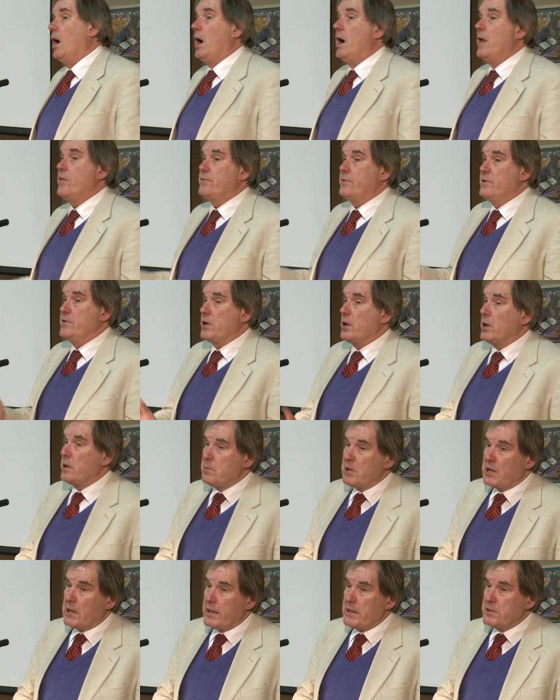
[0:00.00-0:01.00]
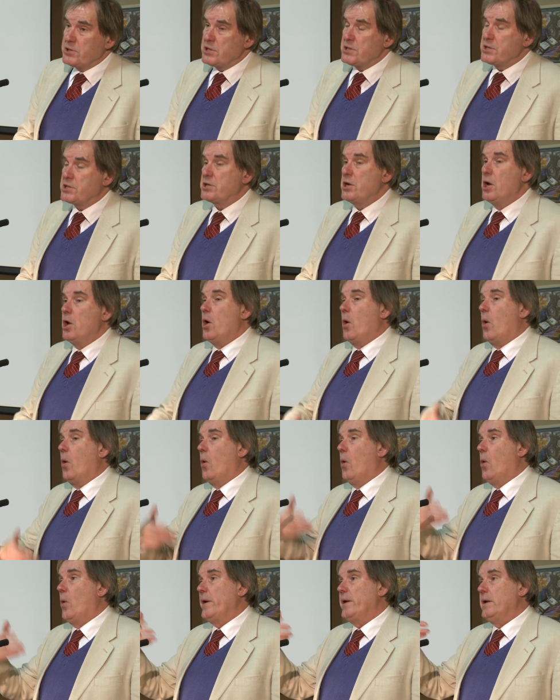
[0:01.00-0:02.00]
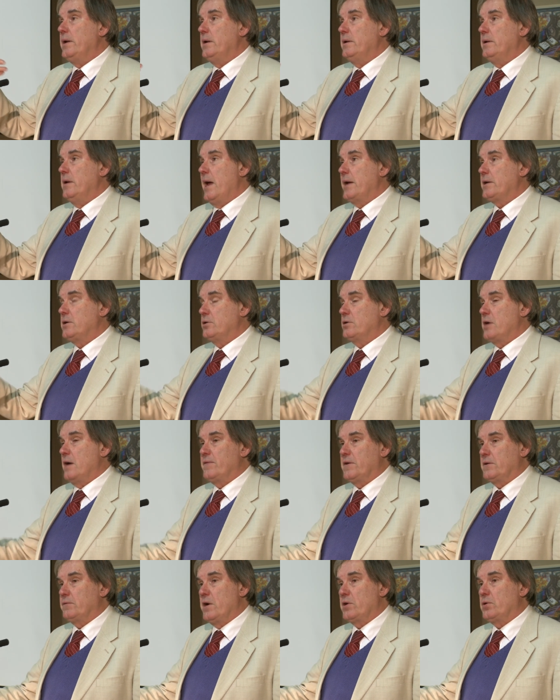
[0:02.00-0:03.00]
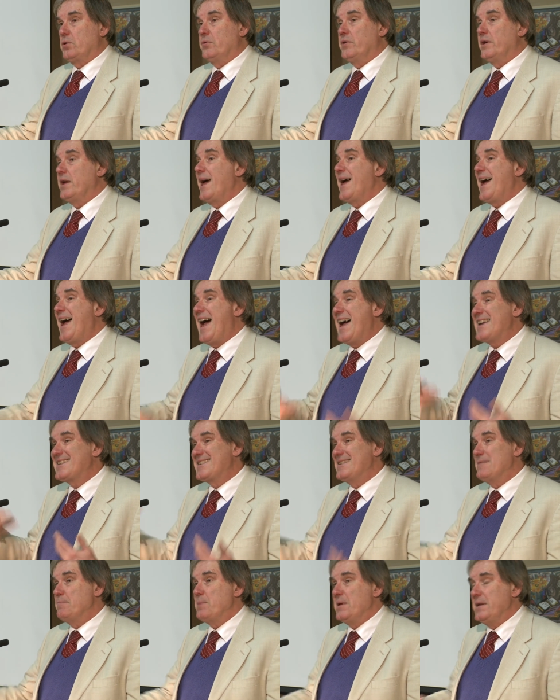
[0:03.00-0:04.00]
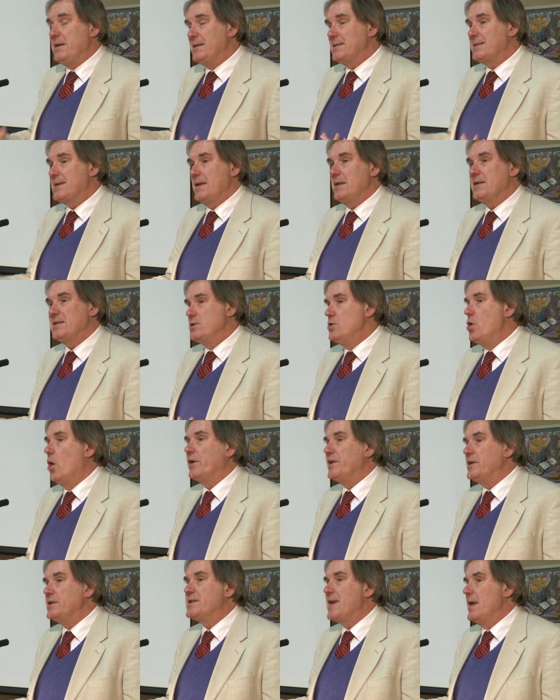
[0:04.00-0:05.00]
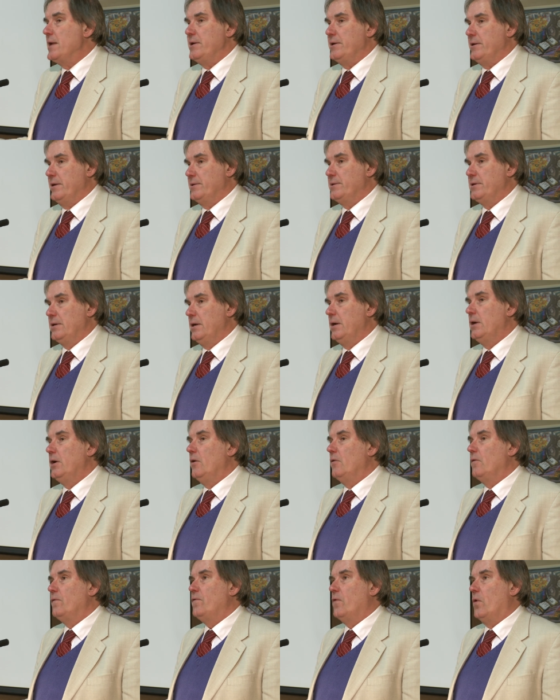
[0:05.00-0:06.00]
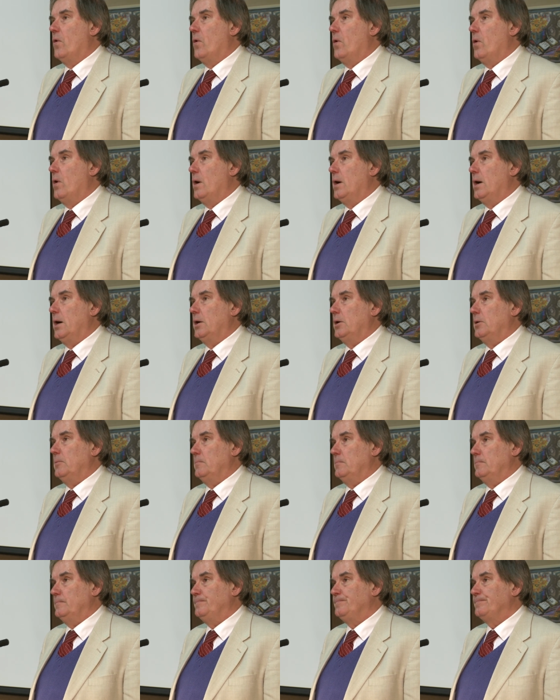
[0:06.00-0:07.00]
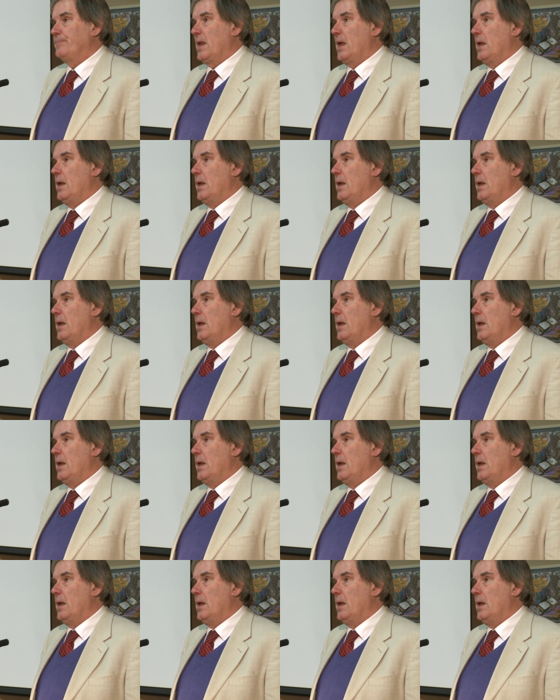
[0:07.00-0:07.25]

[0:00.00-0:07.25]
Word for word: either in the early Middle Ages or in hagiographic record that hasn't been inten- is not intended for um,